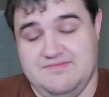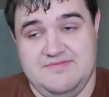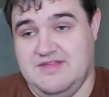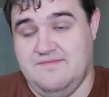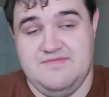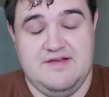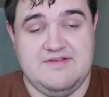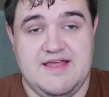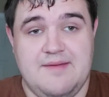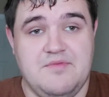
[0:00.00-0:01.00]
they're
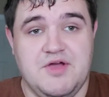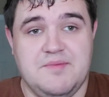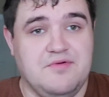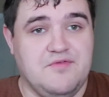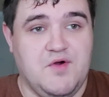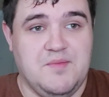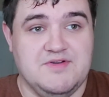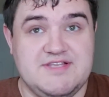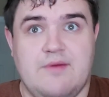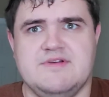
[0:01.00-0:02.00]
damn good
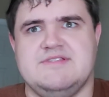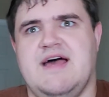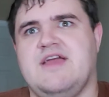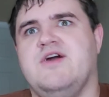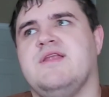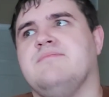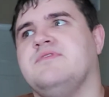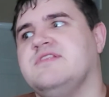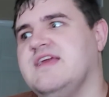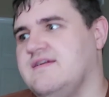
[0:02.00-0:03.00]
performers. I couldn't
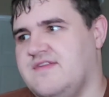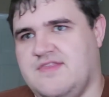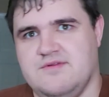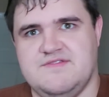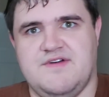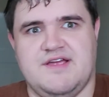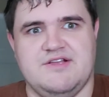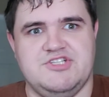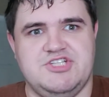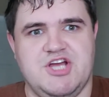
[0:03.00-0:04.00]
believe that there was
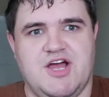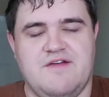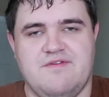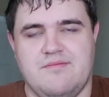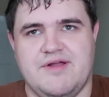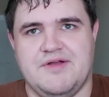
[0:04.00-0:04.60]
fucking Chuck from Better